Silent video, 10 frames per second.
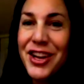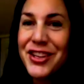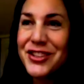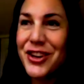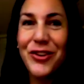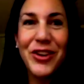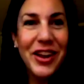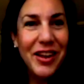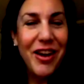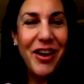So
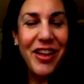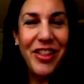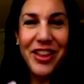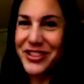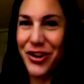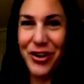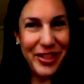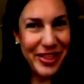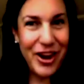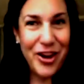it started
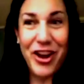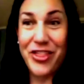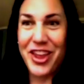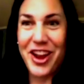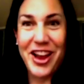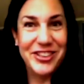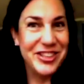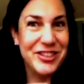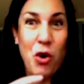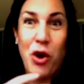there, and then I
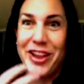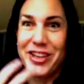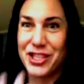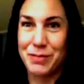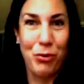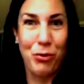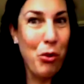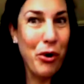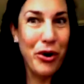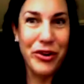just
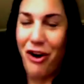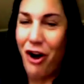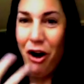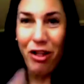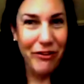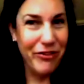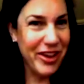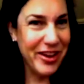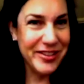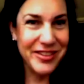explored all of
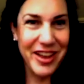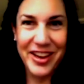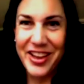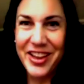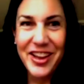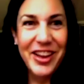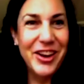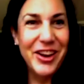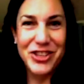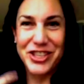this. Like, you
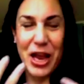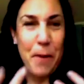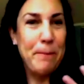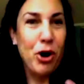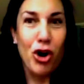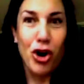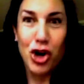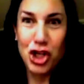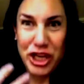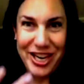know, it's just like
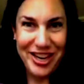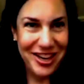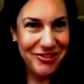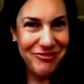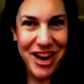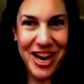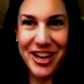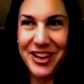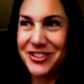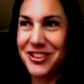purging, right?
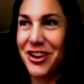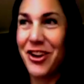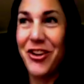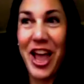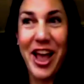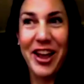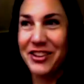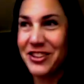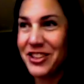It's like, okay,